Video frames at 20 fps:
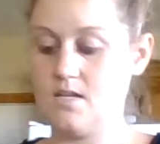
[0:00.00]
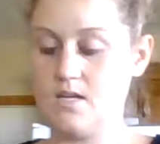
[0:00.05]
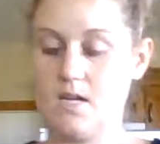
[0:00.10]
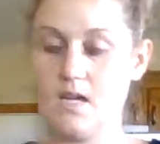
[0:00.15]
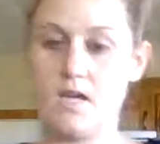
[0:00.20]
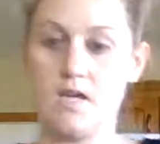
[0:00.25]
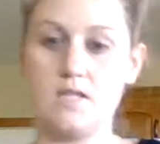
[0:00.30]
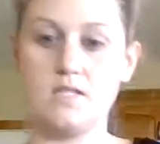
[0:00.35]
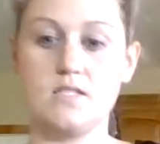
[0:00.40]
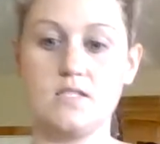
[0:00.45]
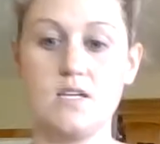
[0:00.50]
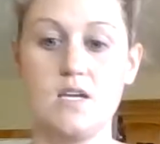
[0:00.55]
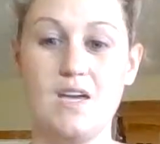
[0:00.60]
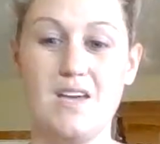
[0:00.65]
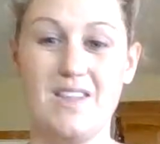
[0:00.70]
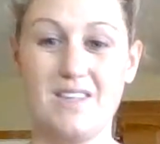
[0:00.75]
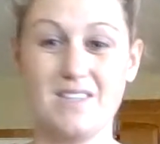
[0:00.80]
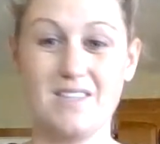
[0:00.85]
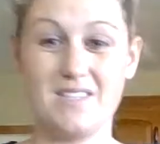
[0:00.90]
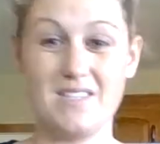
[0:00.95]
And
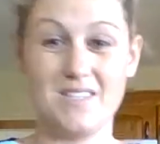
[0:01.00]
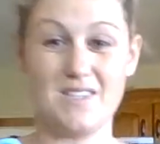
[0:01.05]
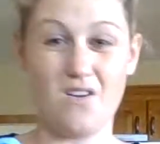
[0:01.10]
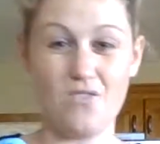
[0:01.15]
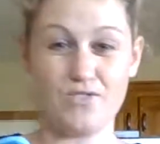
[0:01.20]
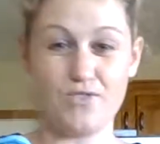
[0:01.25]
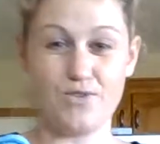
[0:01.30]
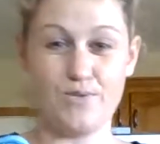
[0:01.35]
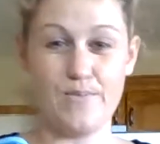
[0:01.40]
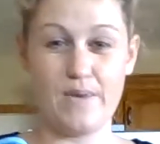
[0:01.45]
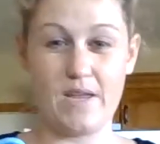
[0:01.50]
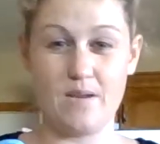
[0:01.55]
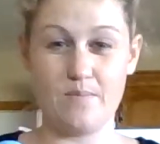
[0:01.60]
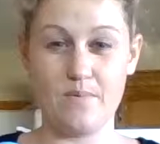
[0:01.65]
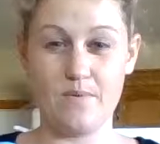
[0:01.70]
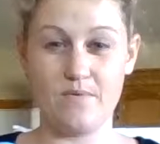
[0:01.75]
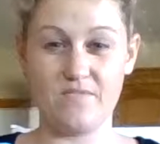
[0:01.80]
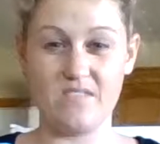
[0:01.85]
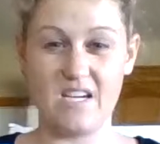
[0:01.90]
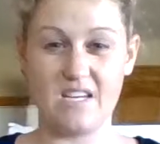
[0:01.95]
this is also made
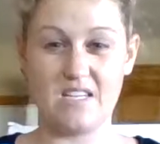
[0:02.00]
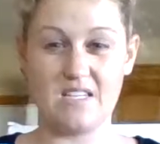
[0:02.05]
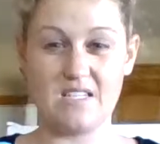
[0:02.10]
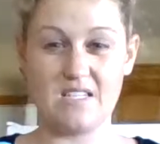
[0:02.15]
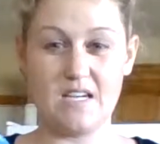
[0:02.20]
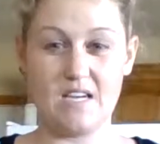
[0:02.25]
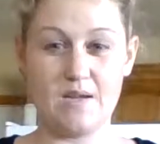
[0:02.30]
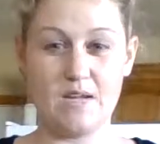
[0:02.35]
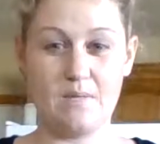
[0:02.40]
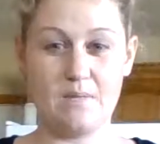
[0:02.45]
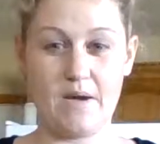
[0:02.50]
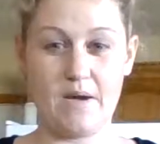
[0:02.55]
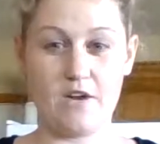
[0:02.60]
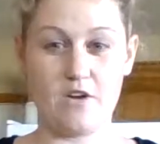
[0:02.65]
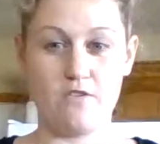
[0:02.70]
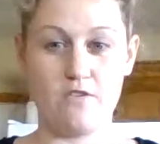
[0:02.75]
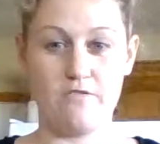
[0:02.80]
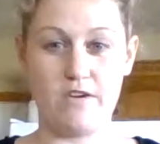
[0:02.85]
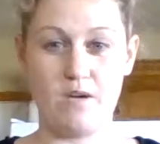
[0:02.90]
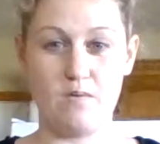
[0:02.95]
up of tiny, tiny
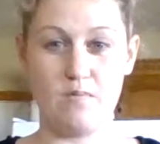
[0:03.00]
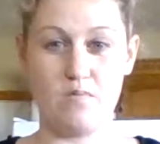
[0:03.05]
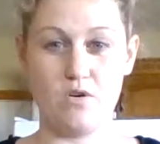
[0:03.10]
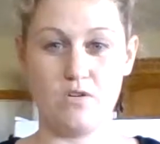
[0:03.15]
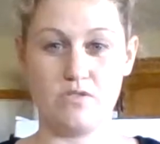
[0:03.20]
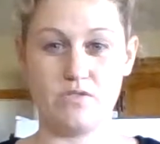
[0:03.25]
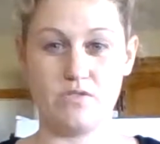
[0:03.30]
microfibers.